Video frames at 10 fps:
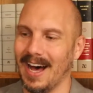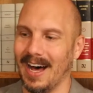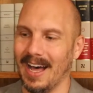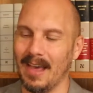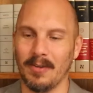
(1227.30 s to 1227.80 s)

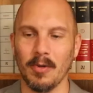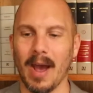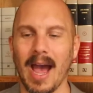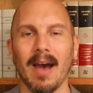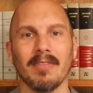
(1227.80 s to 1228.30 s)
if
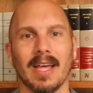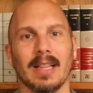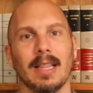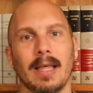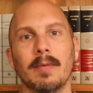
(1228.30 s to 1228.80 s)
you have
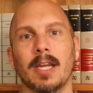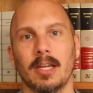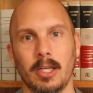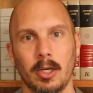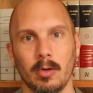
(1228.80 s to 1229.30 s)
that
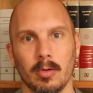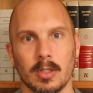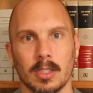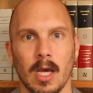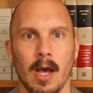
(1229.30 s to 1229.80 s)
limited
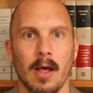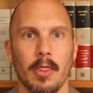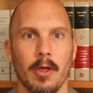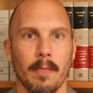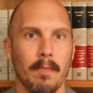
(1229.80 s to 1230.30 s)
use,
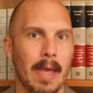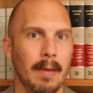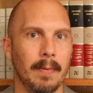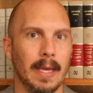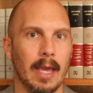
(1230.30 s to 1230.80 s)
there
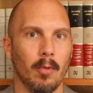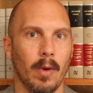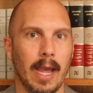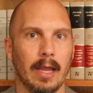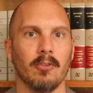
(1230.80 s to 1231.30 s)
may be a
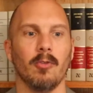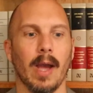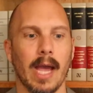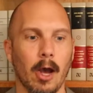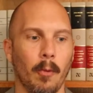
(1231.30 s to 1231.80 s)
way
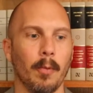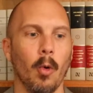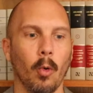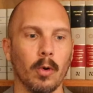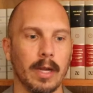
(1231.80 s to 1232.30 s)
to help
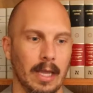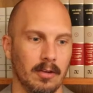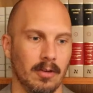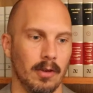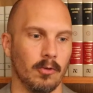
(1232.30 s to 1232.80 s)

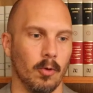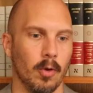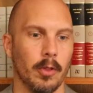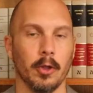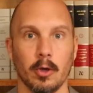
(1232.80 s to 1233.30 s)
orient it
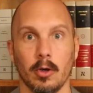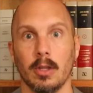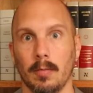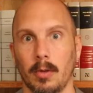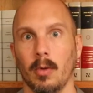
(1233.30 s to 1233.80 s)
toward the good,